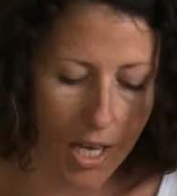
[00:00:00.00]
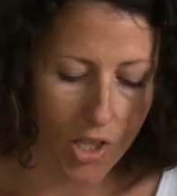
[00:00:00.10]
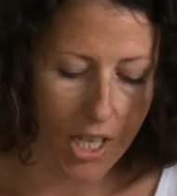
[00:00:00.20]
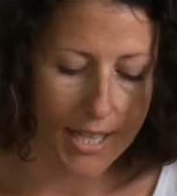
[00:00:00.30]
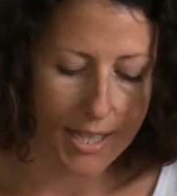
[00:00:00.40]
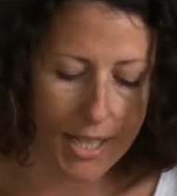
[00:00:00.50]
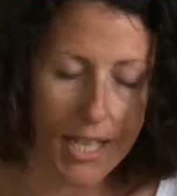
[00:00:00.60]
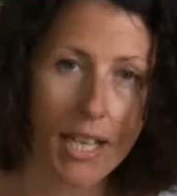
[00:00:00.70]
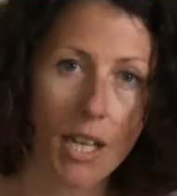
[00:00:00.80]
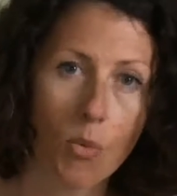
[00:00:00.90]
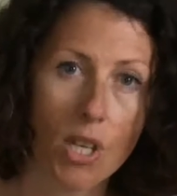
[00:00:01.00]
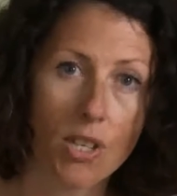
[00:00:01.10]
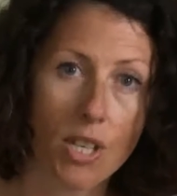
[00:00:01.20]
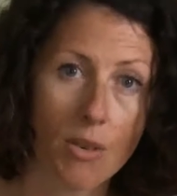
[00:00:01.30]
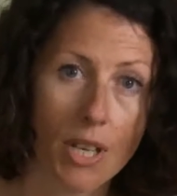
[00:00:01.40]
She had a leaking
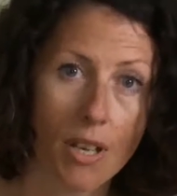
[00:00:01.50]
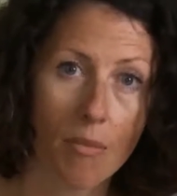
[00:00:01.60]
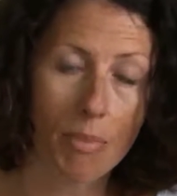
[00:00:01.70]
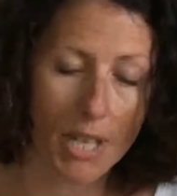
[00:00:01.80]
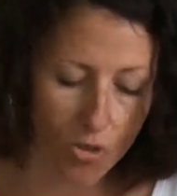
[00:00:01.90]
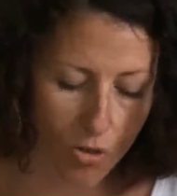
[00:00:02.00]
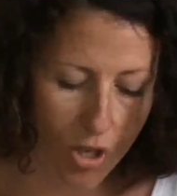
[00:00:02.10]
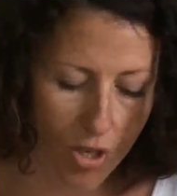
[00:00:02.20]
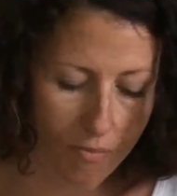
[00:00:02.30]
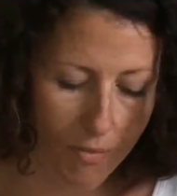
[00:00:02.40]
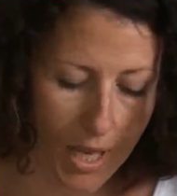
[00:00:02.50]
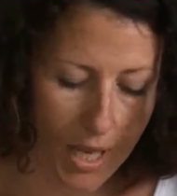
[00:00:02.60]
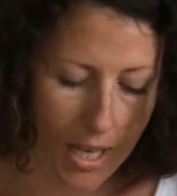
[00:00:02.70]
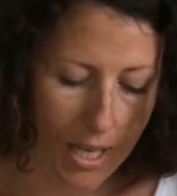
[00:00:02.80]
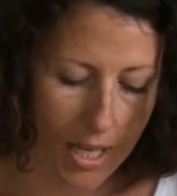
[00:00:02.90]
window in her bedroom.
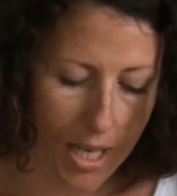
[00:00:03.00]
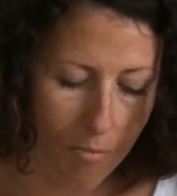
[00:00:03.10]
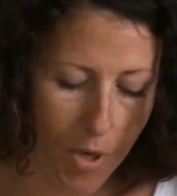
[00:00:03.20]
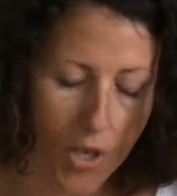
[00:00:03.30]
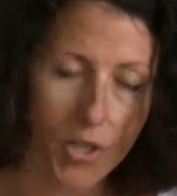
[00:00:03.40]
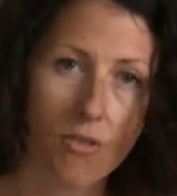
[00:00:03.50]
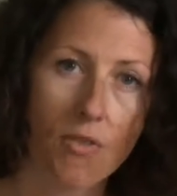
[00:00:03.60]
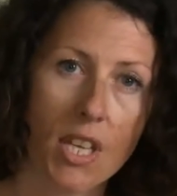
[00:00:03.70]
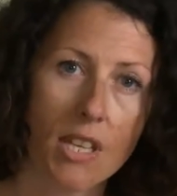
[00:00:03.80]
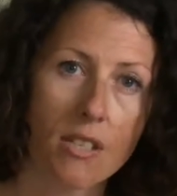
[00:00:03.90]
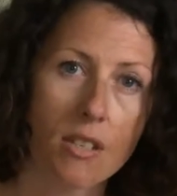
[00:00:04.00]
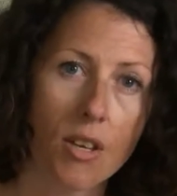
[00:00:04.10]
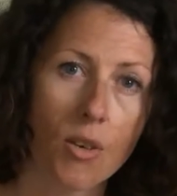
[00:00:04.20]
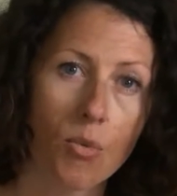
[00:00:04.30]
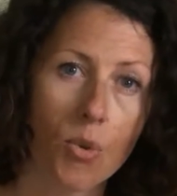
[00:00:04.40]
Parts of the
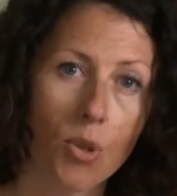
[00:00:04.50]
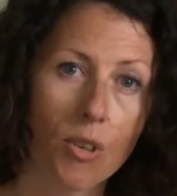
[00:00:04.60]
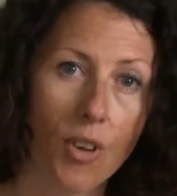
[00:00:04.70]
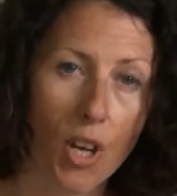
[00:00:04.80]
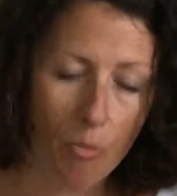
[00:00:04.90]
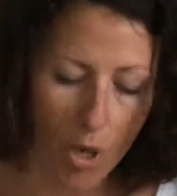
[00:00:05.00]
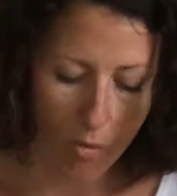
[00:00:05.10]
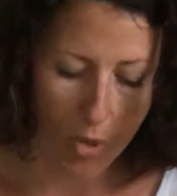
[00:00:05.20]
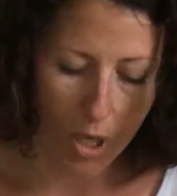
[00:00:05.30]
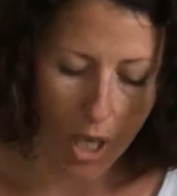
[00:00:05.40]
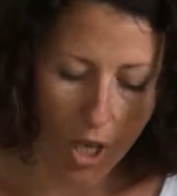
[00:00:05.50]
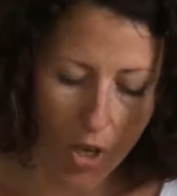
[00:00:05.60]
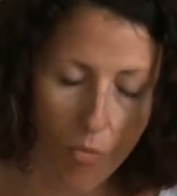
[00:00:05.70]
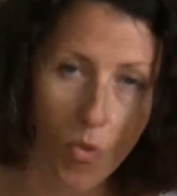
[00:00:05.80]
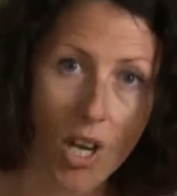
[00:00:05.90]
external wall of her mobile
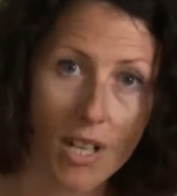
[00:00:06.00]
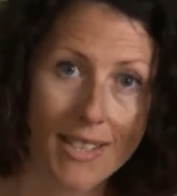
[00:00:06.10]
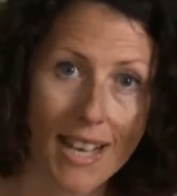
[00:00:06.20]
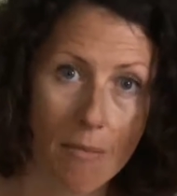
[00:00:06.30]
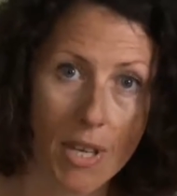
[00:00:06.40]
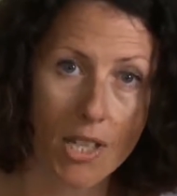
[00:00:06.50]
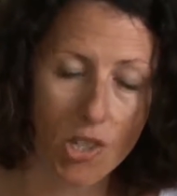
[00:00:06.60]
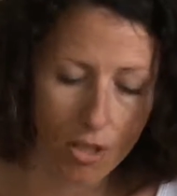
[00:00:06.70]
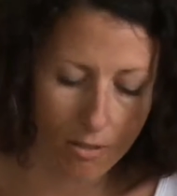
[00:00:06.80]
home were damaged